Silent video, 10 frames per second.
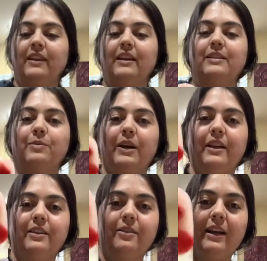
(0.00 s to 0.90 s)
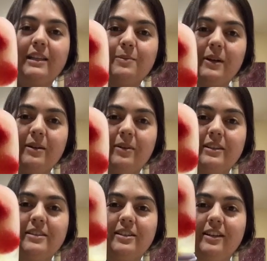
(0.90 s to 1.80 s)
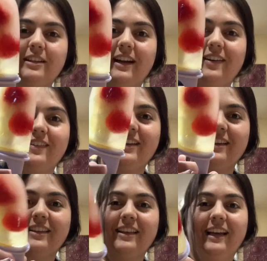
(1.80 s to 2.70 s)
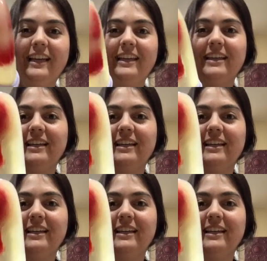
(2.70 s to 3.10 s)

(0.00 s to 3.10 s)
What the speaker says: is what the raspberry ones turned out like.